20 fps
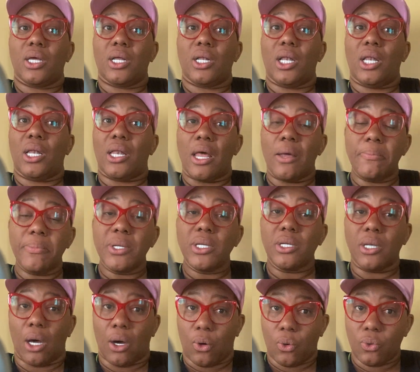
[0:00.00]
let me
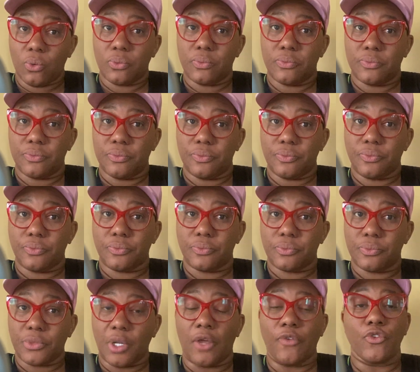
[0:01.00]
know
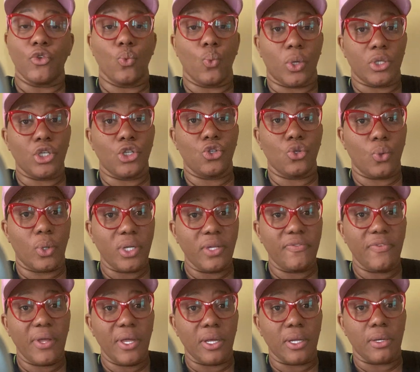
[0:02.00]
if you want to do an
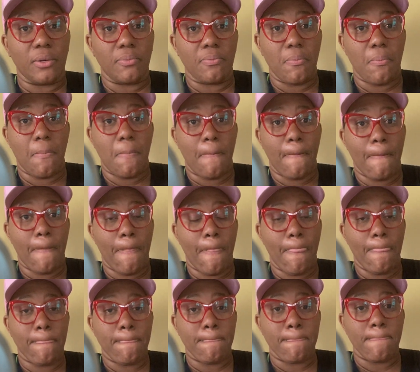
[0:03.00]
event.
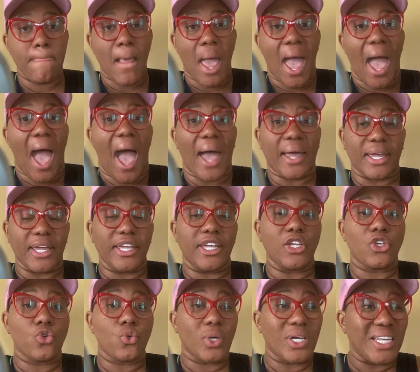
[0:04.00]
I can
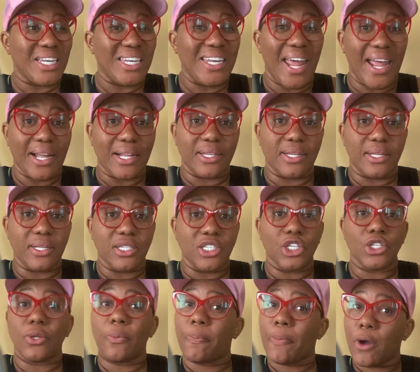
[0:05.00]
get you connected
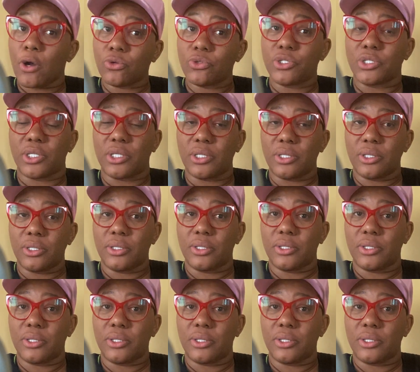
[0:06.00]
to the person.